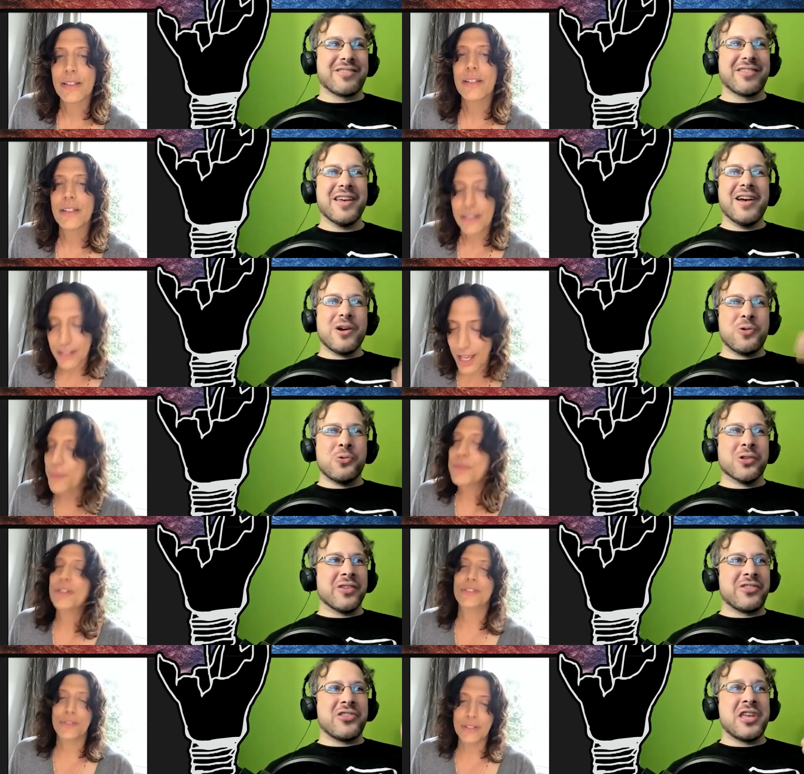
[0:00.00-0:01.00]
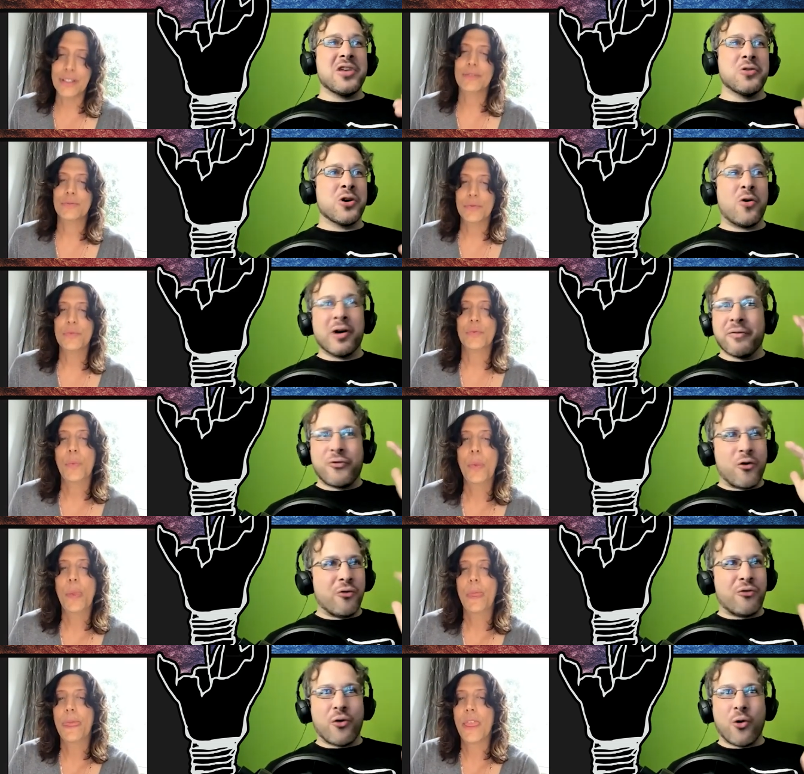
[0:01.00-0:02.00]
Speaker 1: it's cool to see you going
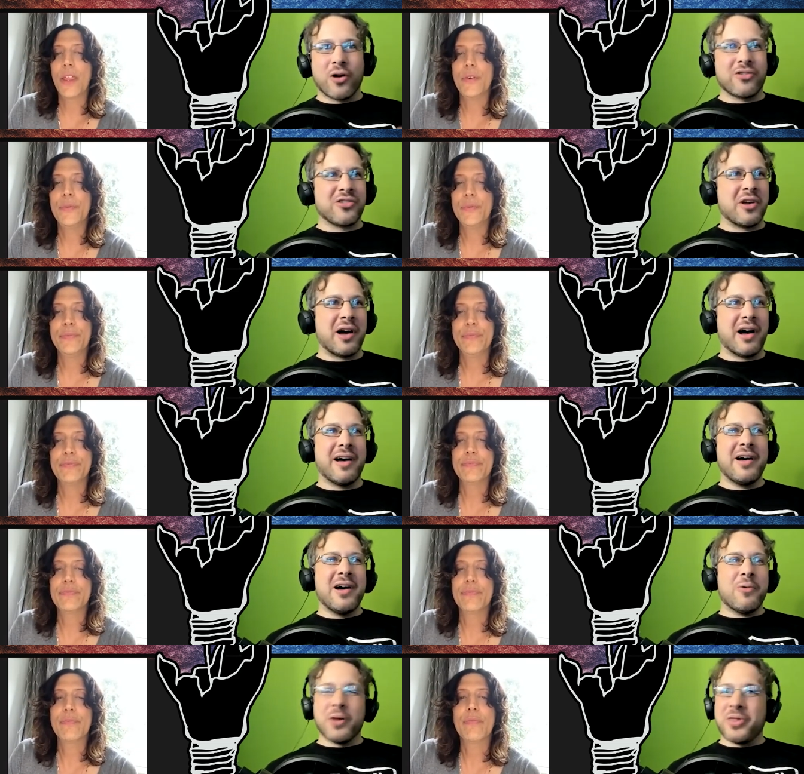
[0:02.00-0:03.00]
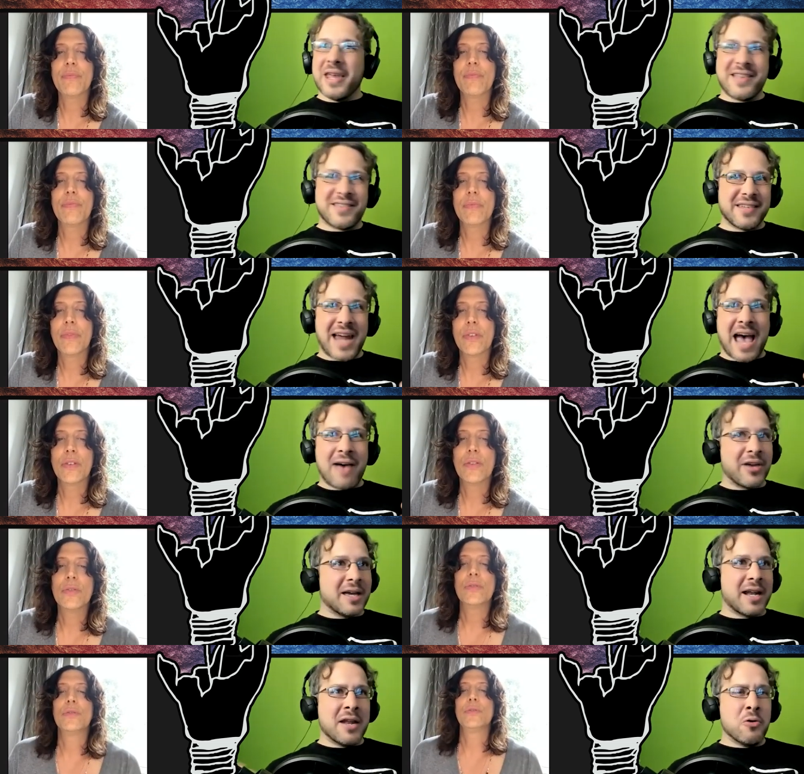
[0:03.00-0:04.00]
full force uh, with this and
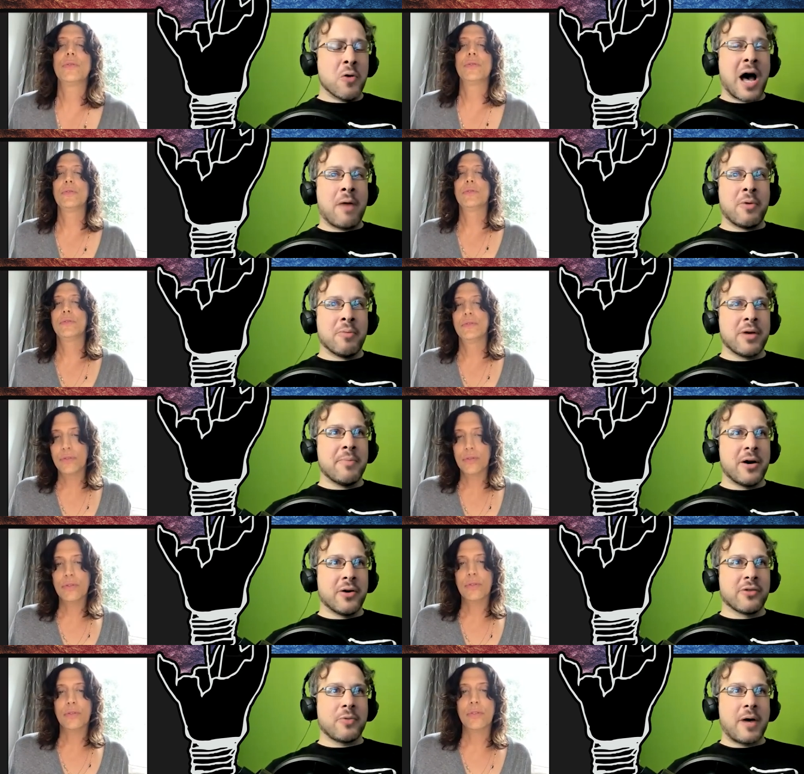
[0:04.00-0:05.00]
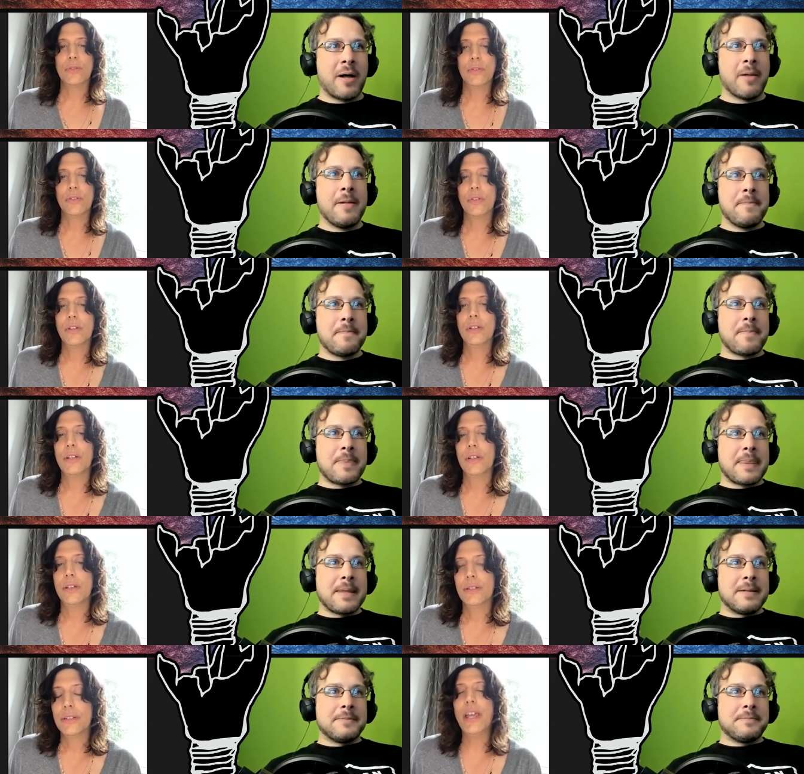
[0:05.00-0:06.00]
having a new album come out as well.
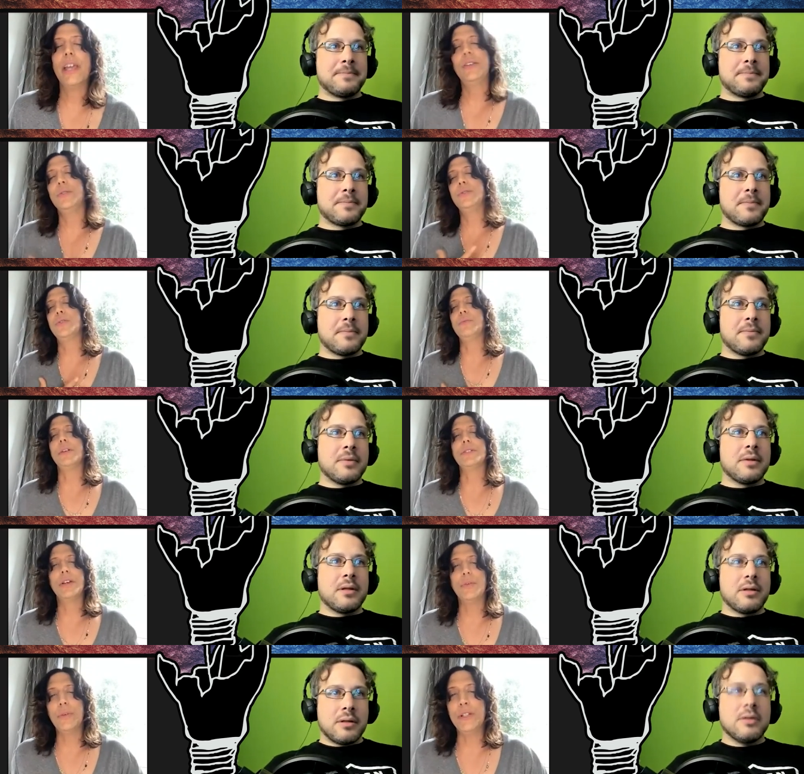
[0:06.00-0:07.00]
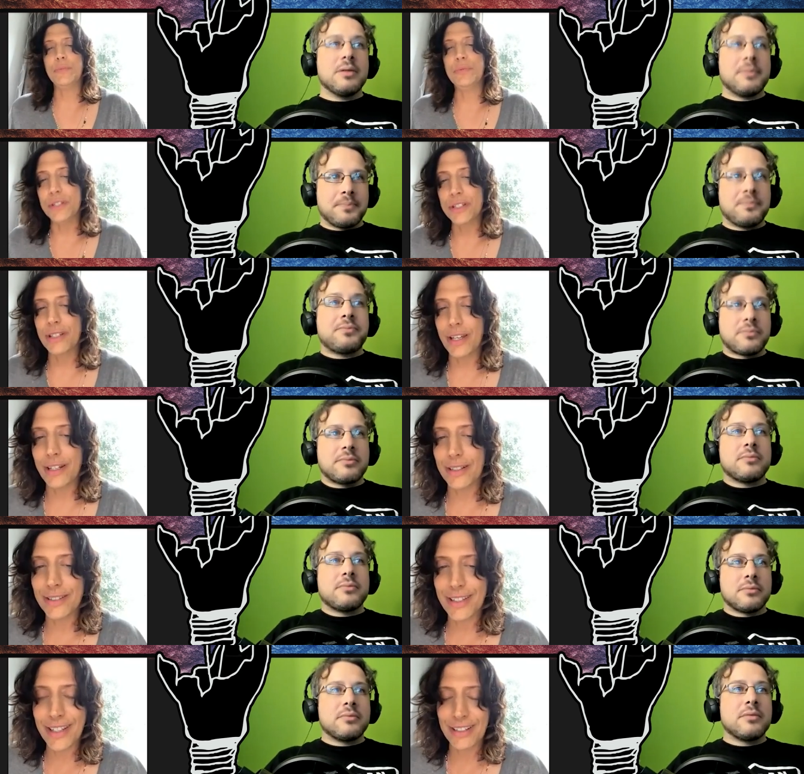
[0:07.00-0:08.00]
Speaker 2: Thank you so much. I really appreciate it,
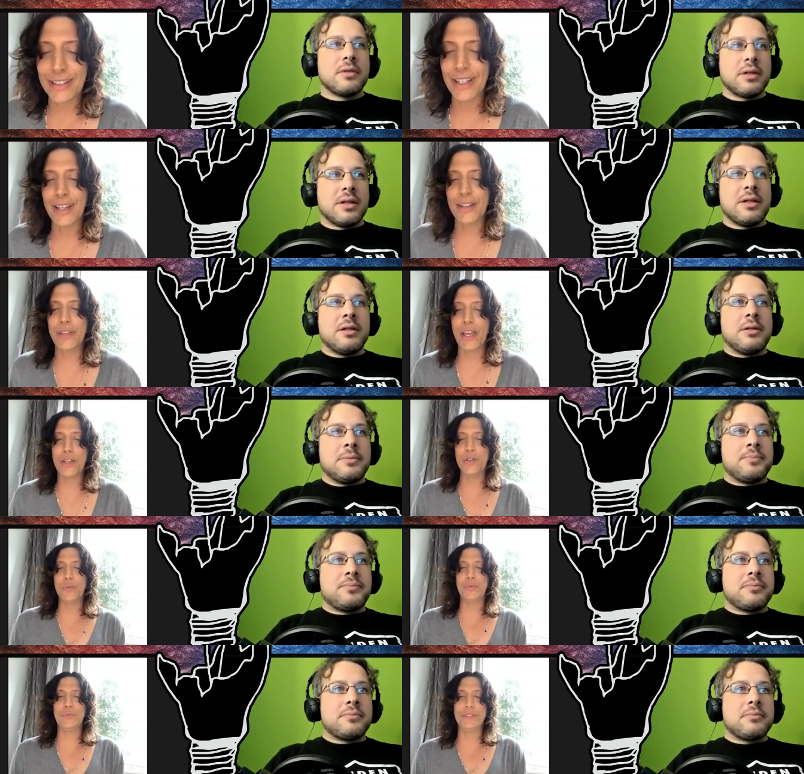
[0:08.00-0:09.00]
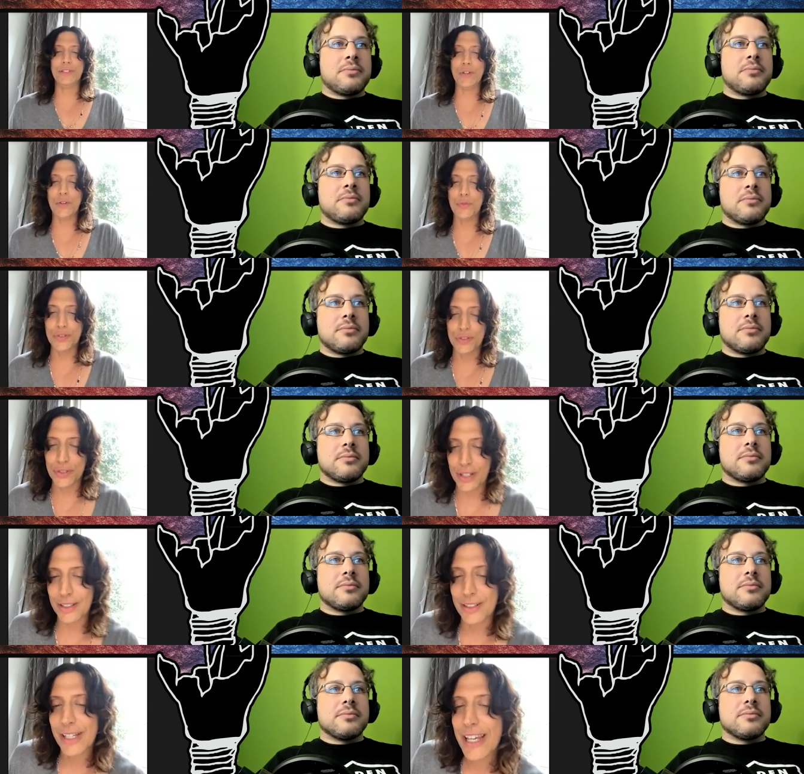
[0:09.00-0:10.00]
and uh, thank you, you know, for uh,
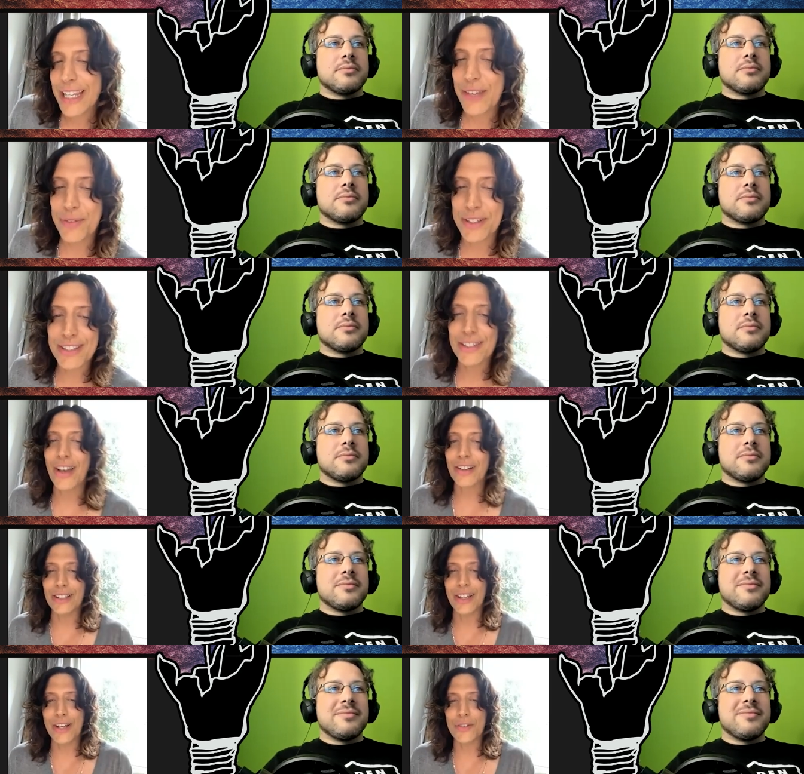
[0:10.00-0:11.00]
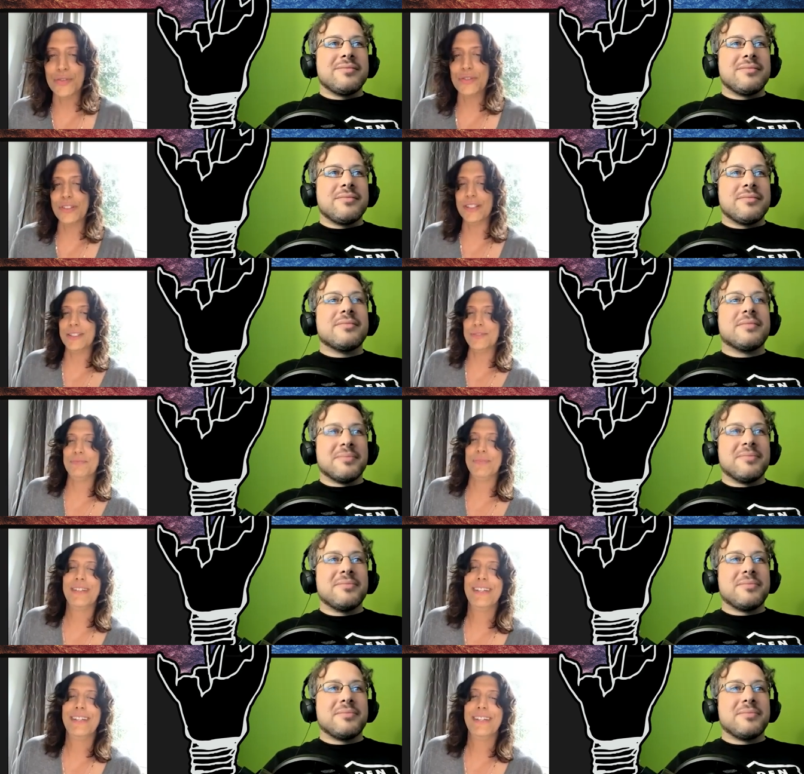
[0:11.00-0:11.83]
giving the song love. Um,